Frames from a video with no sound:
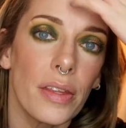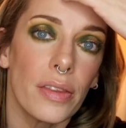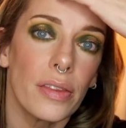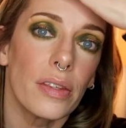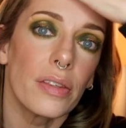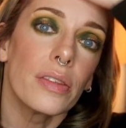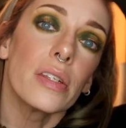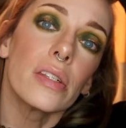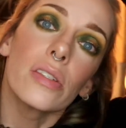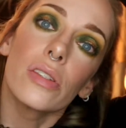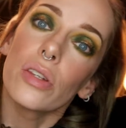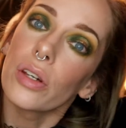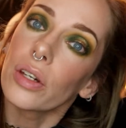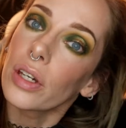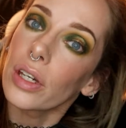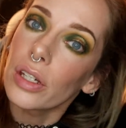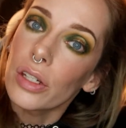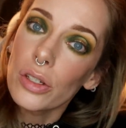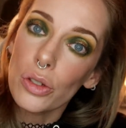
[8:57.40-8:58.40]
think that this
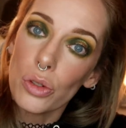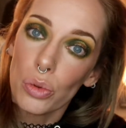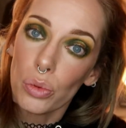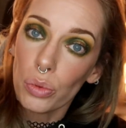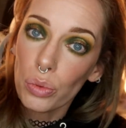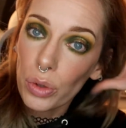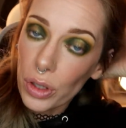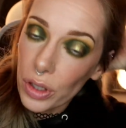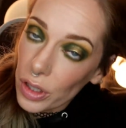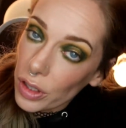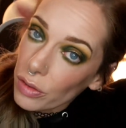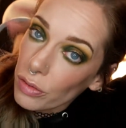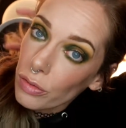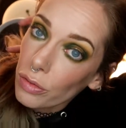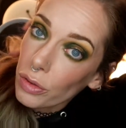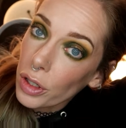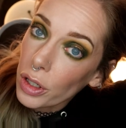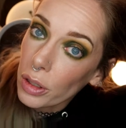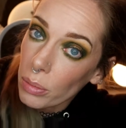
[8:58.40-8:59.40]
look is really
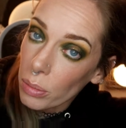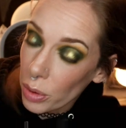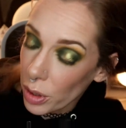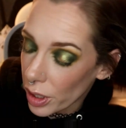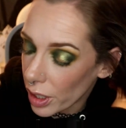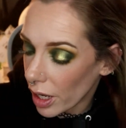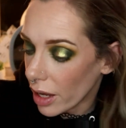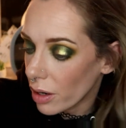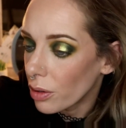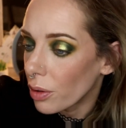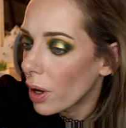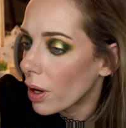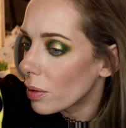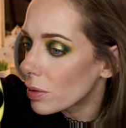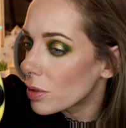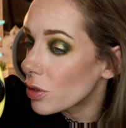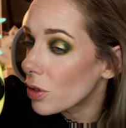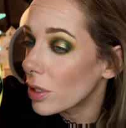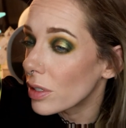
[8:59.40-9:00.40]
freaking pretty. I don't know how
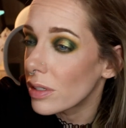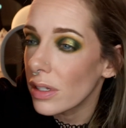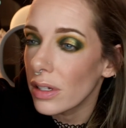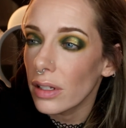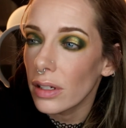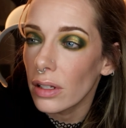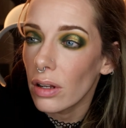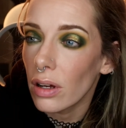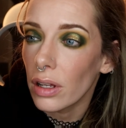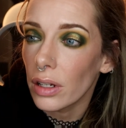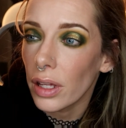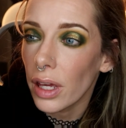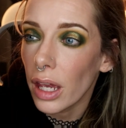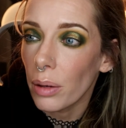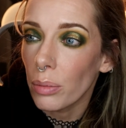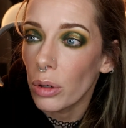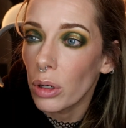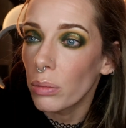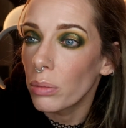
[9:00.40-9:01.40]
it's translating on
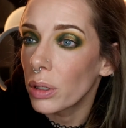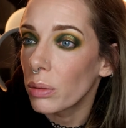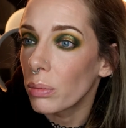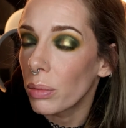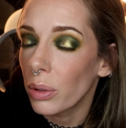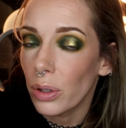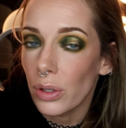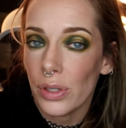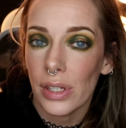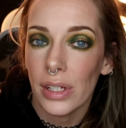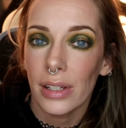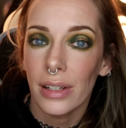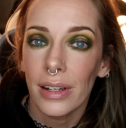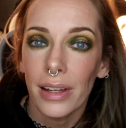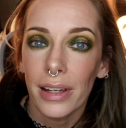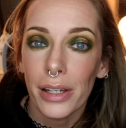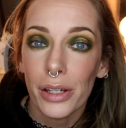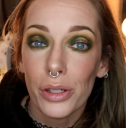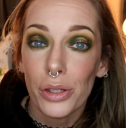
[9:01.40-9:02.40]
camera, but in person,
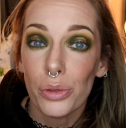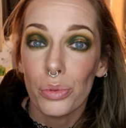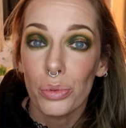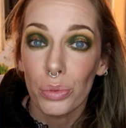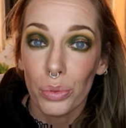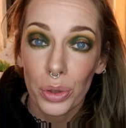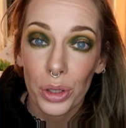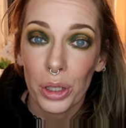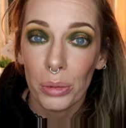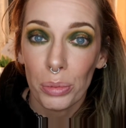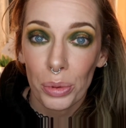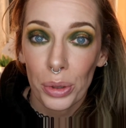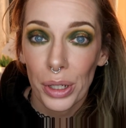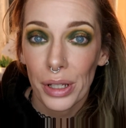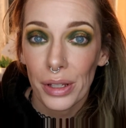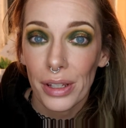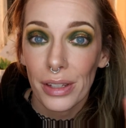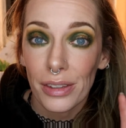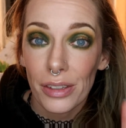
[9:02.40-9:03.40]
it's really
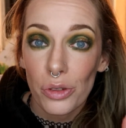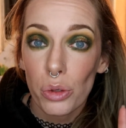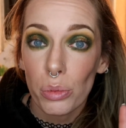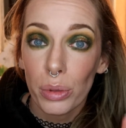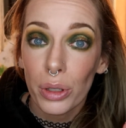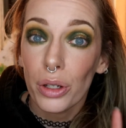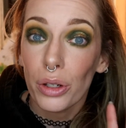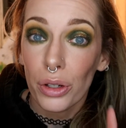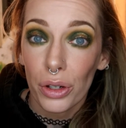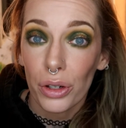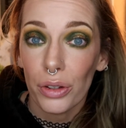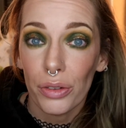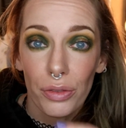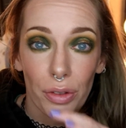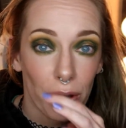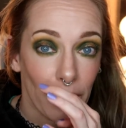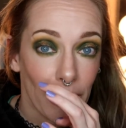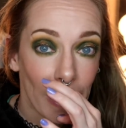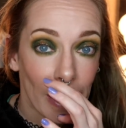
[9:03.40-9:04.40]
pretty. Like this would be good
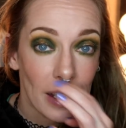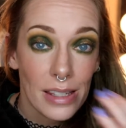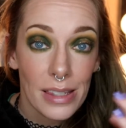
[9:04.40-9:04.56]
for like